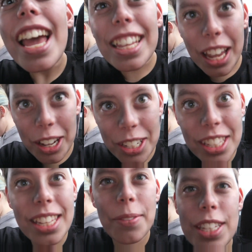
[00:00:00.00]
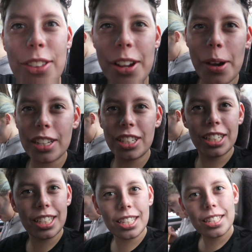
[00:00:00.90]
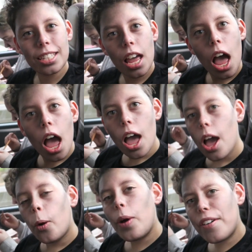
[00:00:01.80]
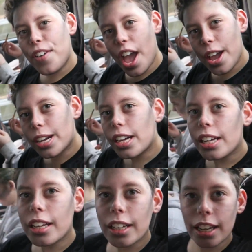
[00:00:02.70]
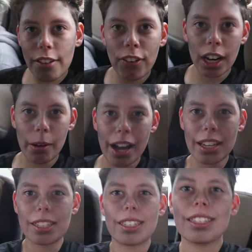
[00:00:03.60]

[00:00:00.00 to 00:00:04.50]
is how you do the 73 questions. We're Vogue. Go follow us.